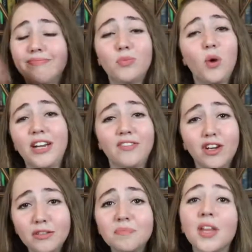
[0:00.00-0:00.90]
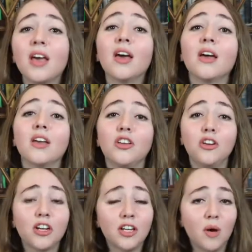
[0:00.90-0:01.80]
whatever, you're
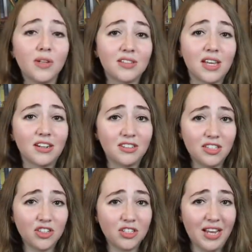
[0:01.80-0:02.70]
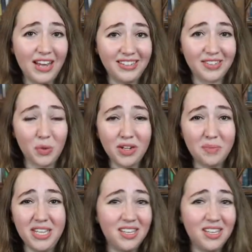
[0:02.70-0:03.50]
going to go into that audition and it's going to be